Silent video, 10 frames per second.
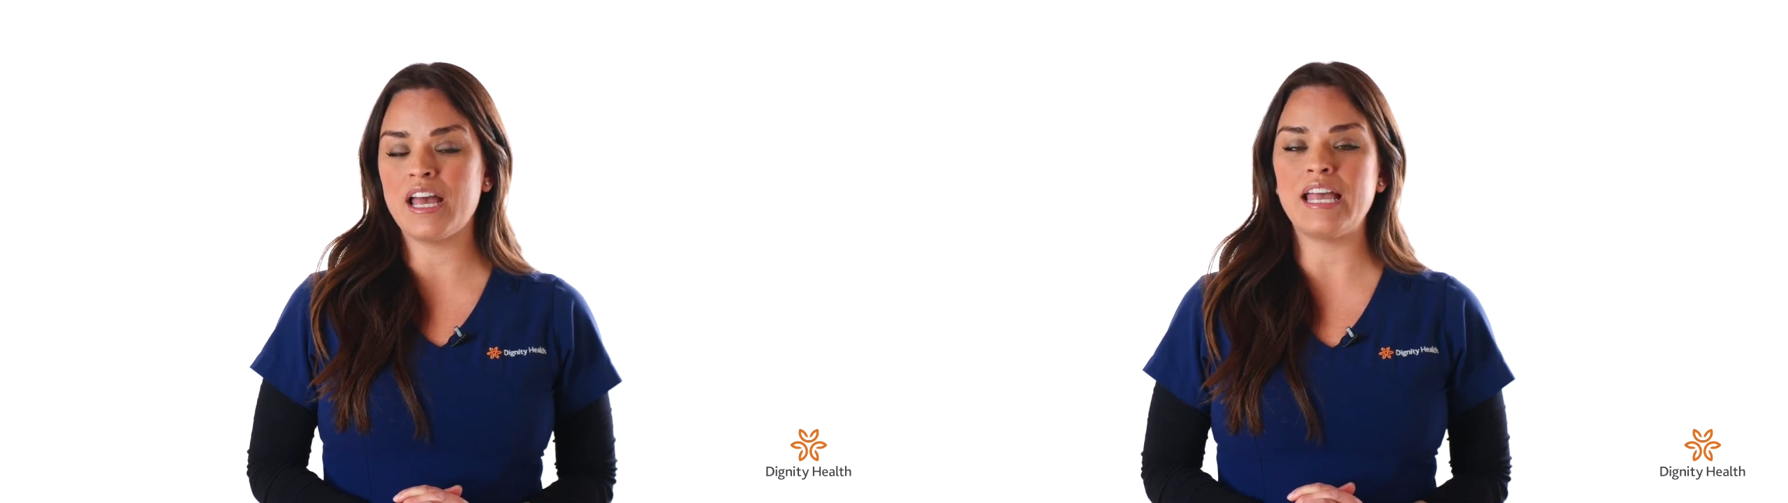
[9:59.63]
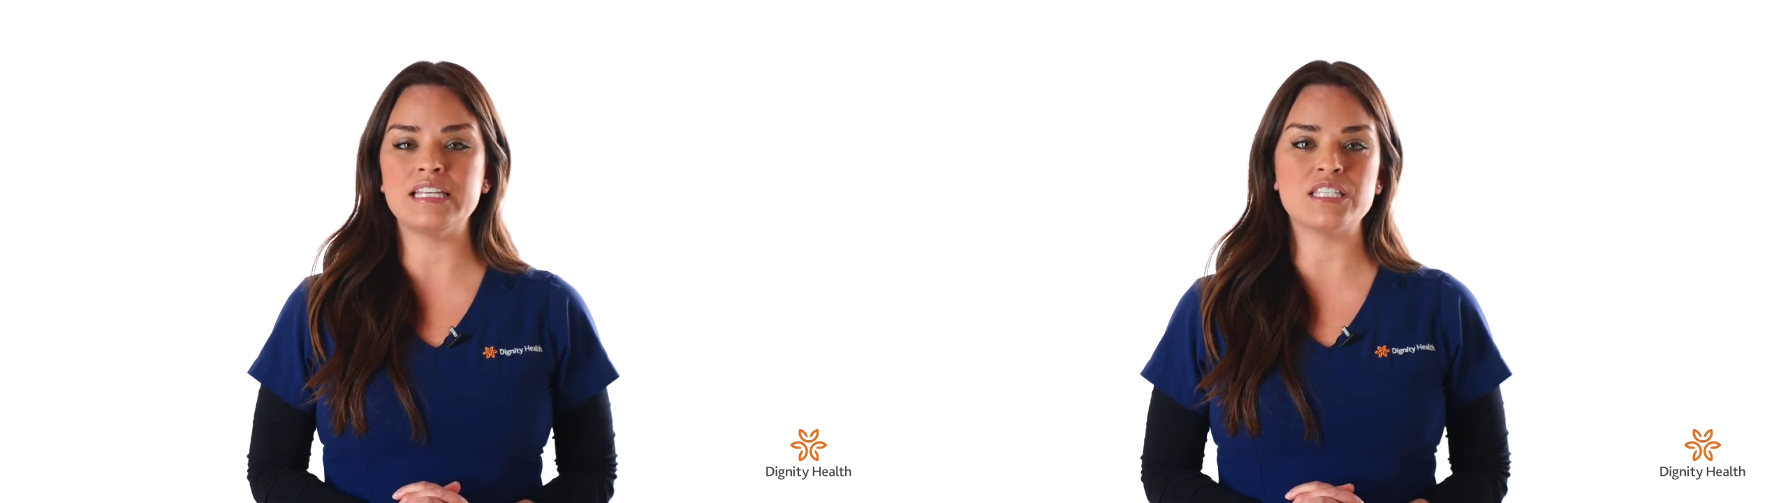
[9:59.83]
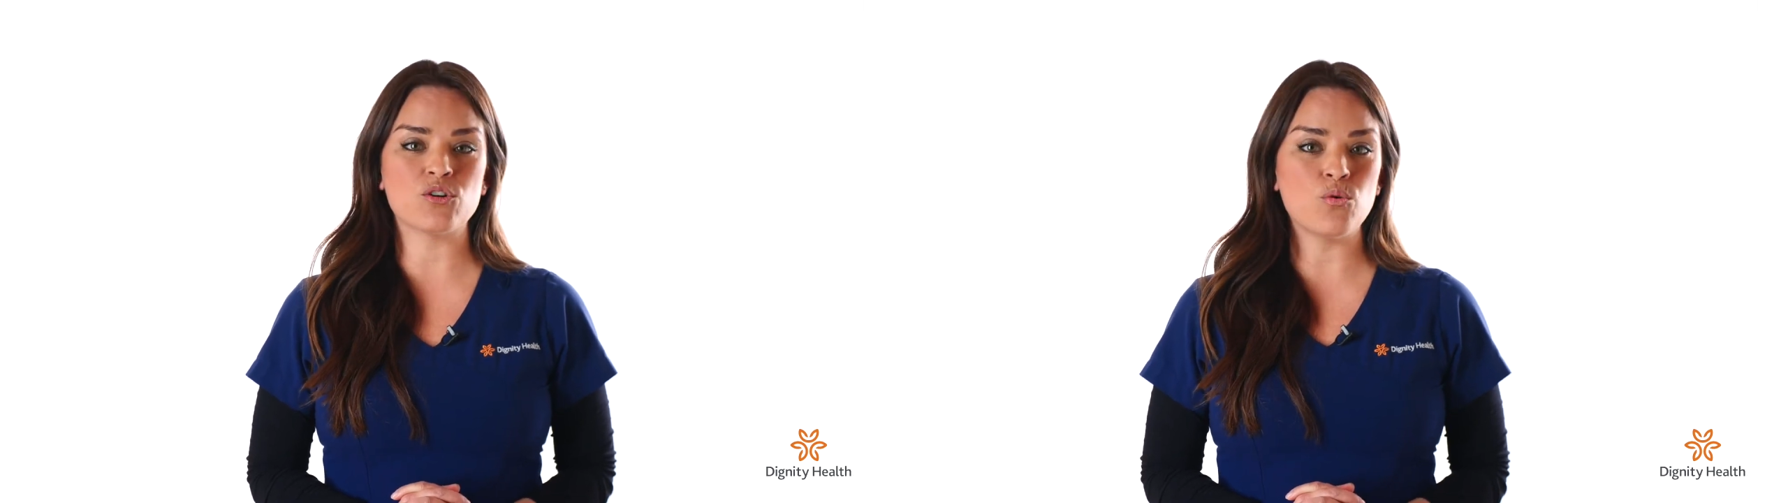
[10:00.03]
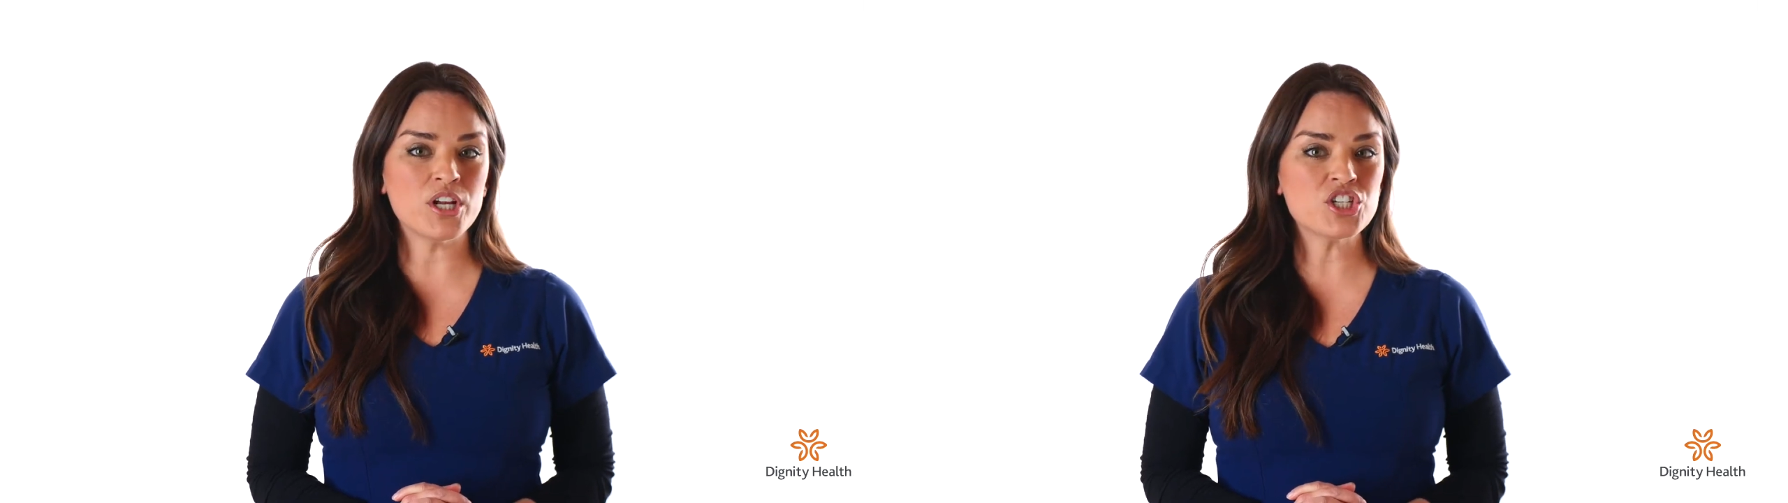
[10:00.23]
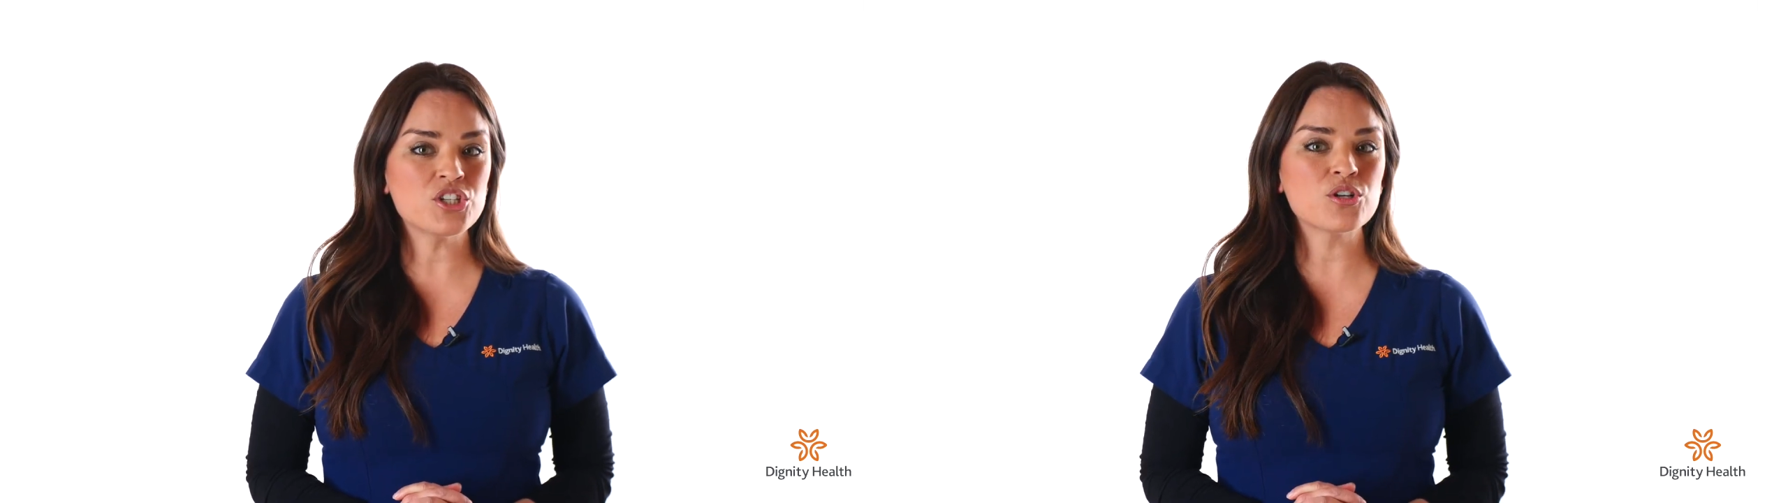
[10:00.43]
a
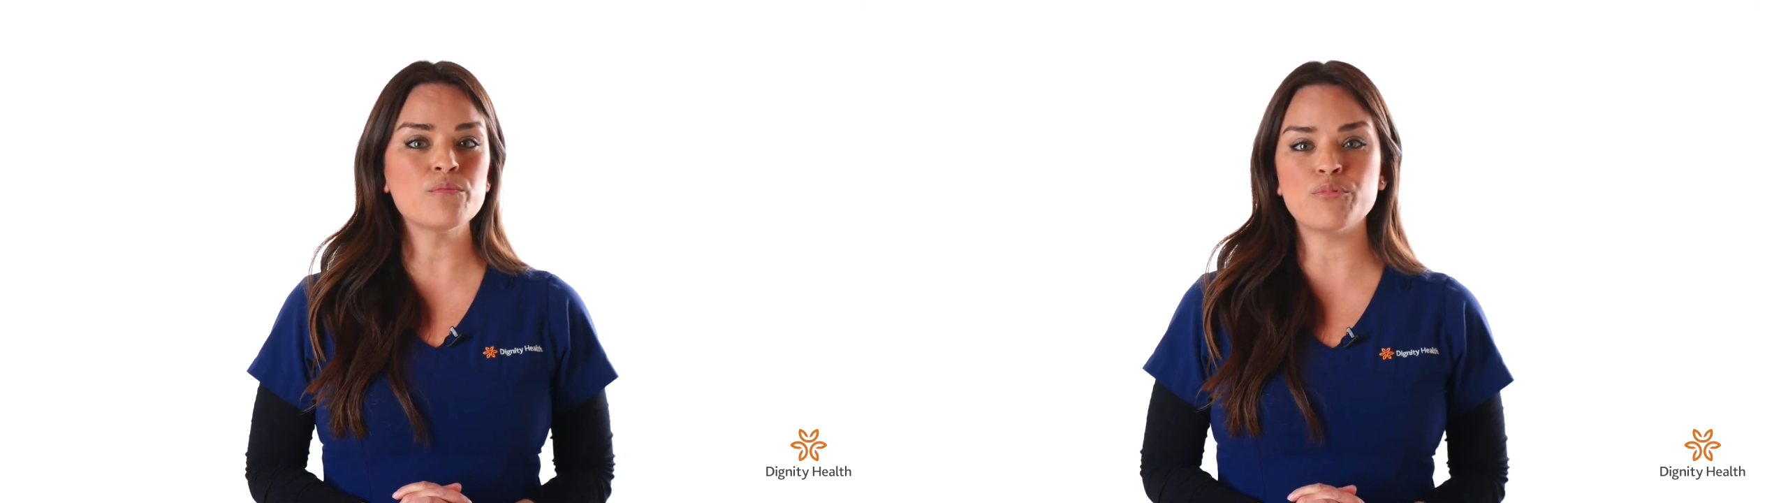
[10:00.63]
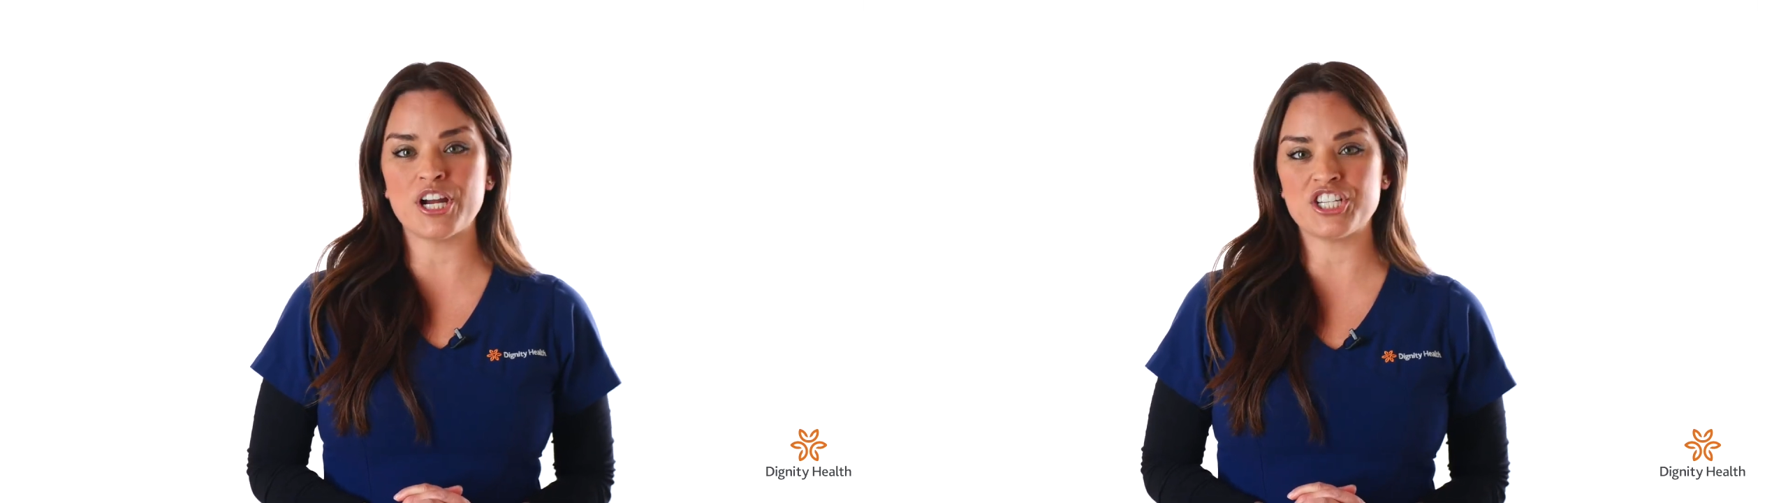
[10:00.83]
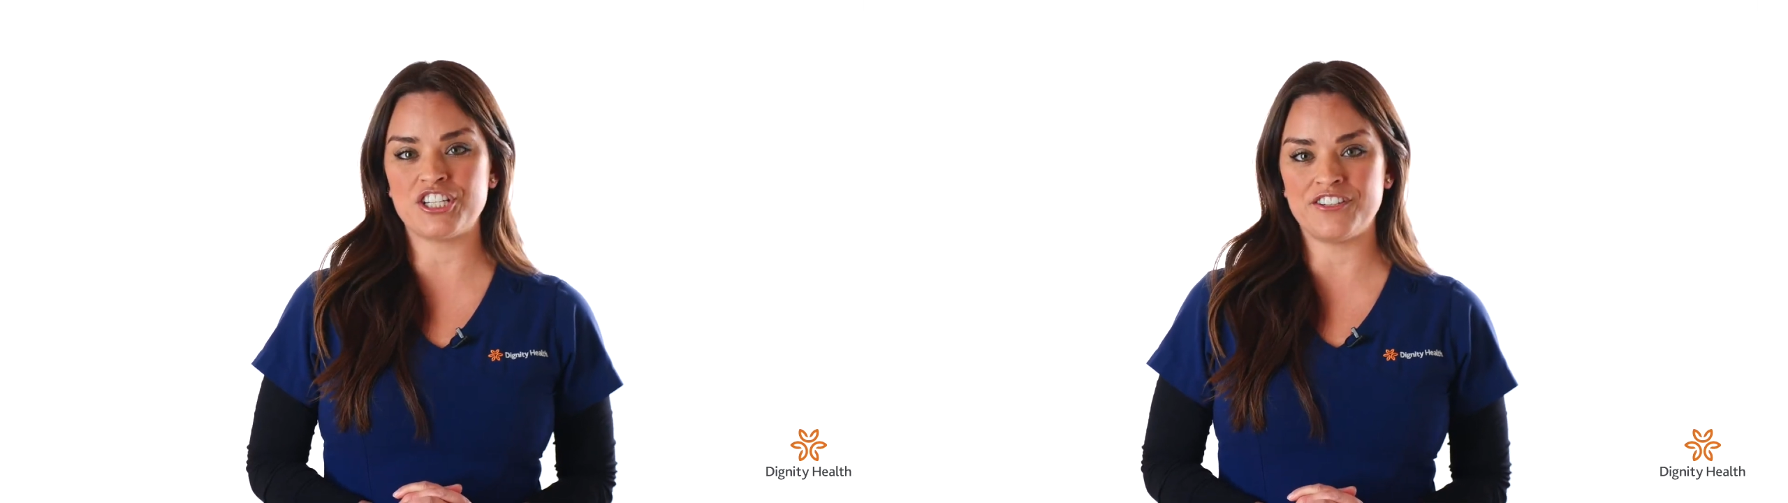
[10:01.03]
sequential compression